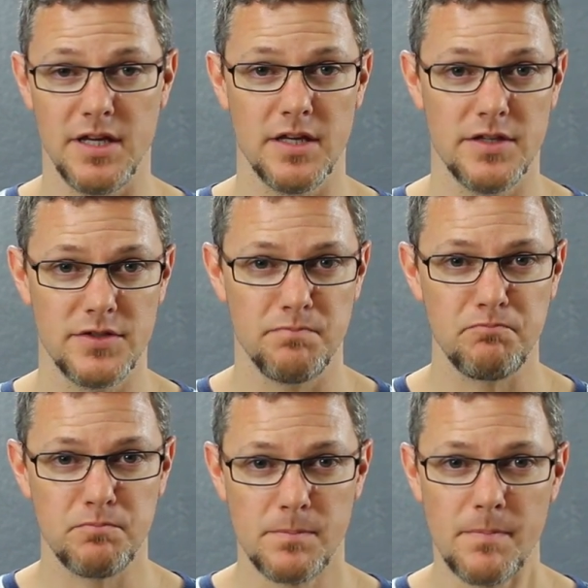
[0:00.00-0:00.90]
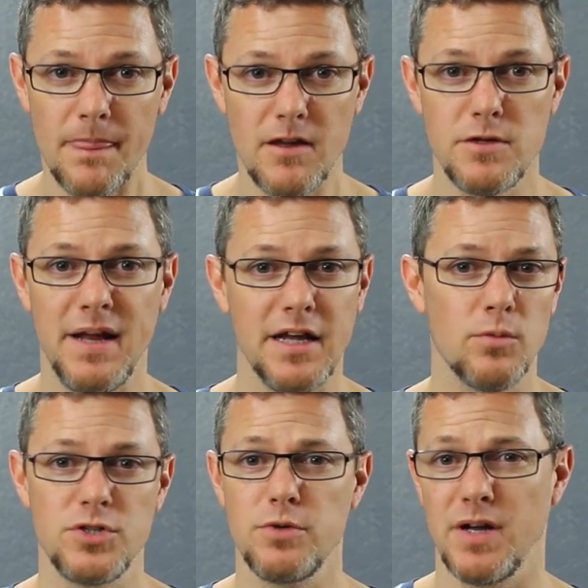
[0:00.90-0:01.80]
Because depending
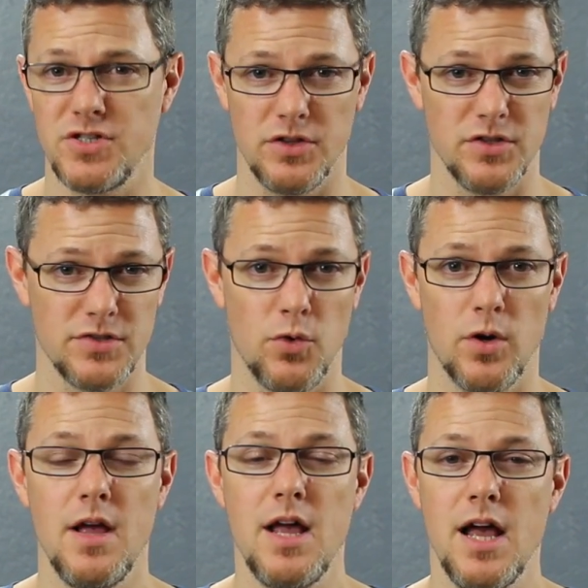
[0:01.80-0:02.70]
on what your budget looks for,